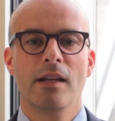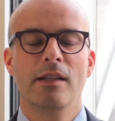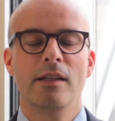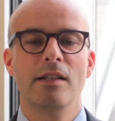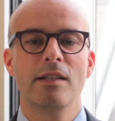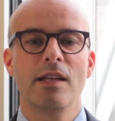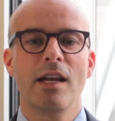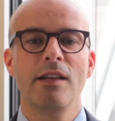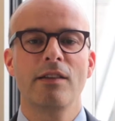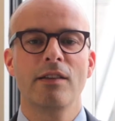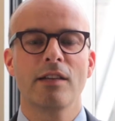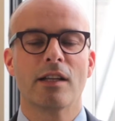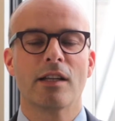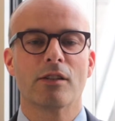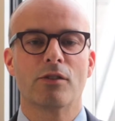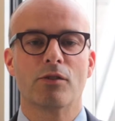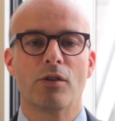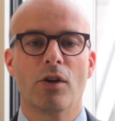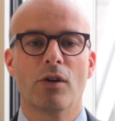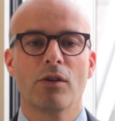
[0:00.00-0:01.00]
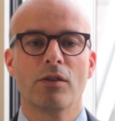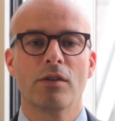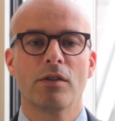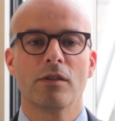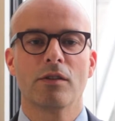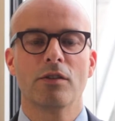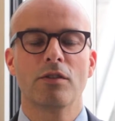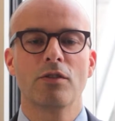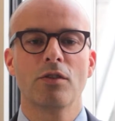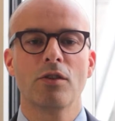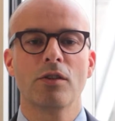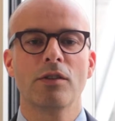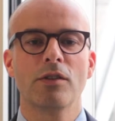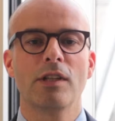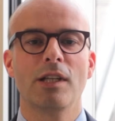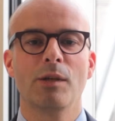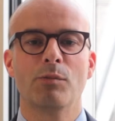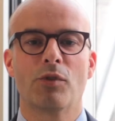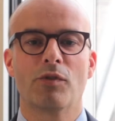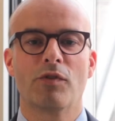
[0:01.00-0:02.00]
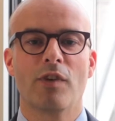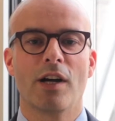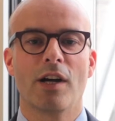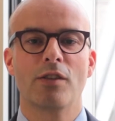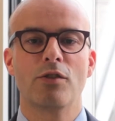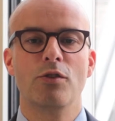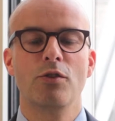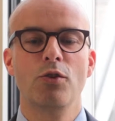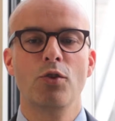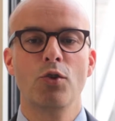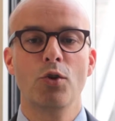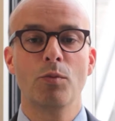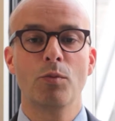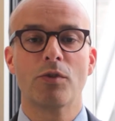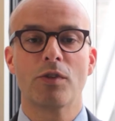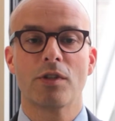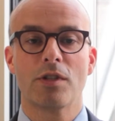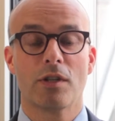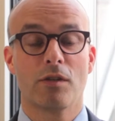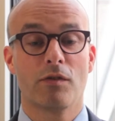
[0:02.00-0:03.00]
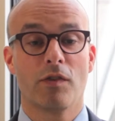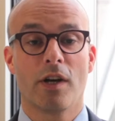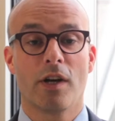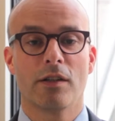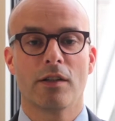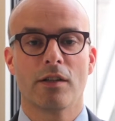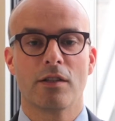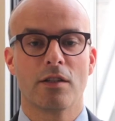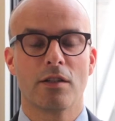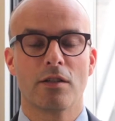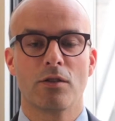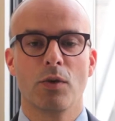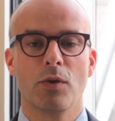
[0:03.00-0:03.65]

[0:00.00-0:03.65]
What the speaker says: This internet growth certainly provides numerous advantages